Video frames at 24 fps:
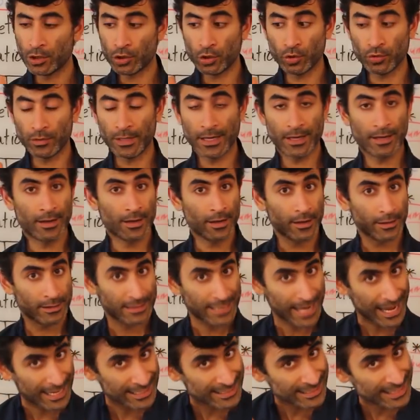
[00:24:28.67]
to the
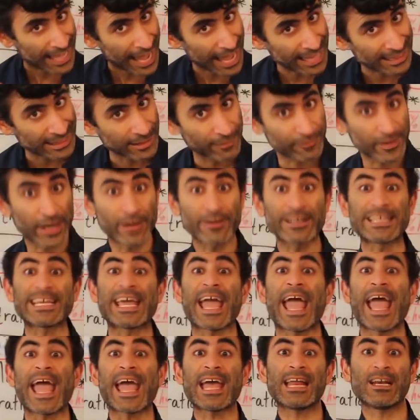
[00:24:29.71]
test at the very
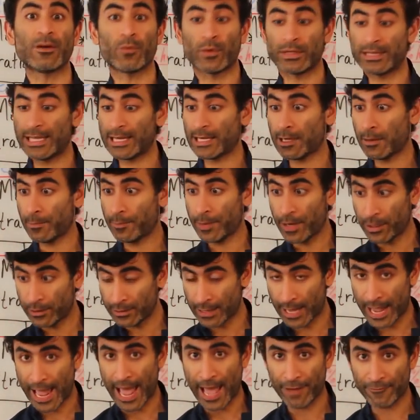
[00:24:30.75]
end when they compare
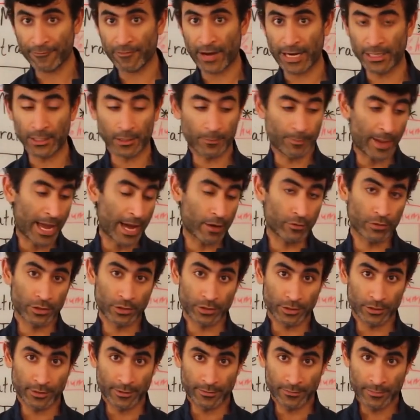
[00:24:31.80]
that final
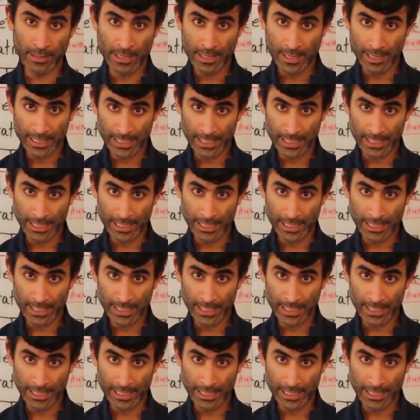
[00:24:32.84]
powder to the